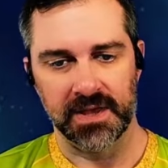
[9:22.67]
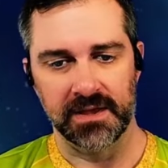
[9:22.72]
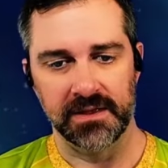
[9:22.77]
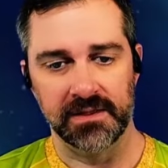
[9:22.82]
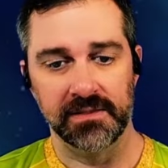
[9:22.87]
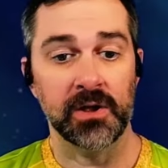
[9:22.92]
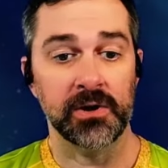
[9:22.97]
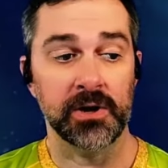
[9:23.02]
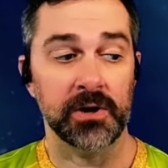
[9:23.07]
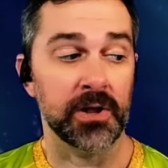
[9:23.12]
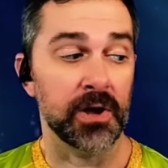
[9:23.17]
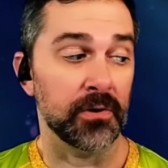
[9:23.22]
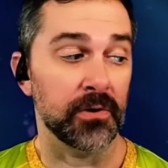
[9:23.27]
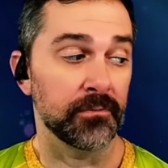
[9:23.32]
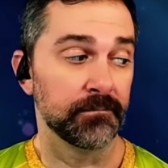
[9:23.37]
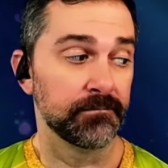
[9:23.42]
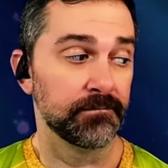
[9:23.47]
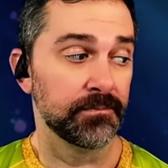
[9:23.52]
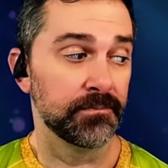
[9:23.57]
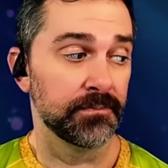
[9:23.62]
No.
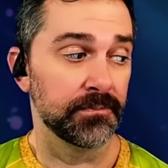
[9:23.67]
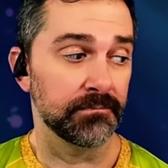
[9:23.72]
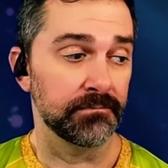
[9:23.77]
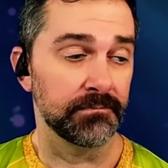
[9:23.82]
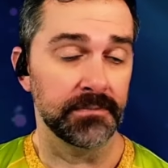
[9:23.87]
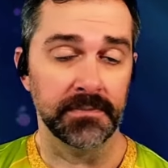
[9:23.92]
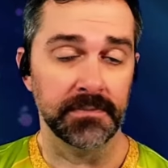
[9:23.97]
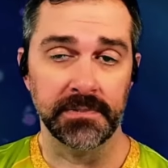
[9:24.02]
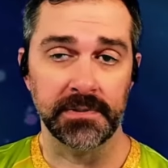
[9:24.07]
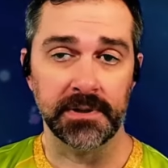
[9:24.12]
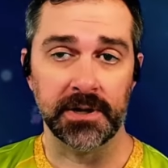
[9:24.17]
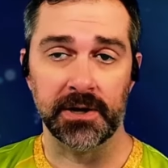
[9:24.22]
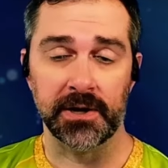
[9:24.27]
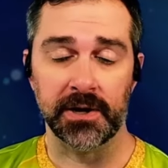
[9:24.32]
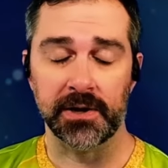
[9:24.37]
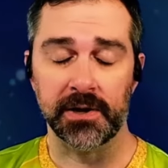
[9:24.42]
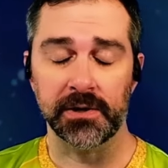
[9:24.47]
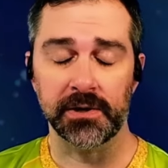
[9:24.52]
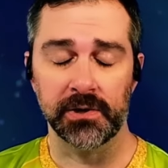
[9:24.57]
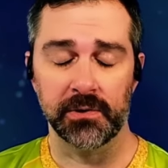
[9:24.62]

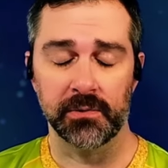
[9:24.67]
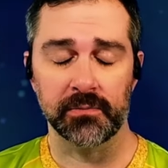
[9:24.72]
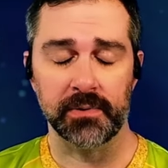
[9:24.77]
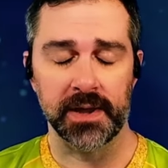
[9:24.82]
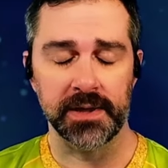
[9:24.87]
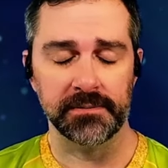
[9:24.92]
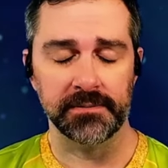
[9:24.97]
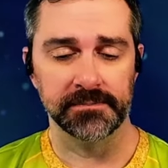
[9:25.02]
You were right.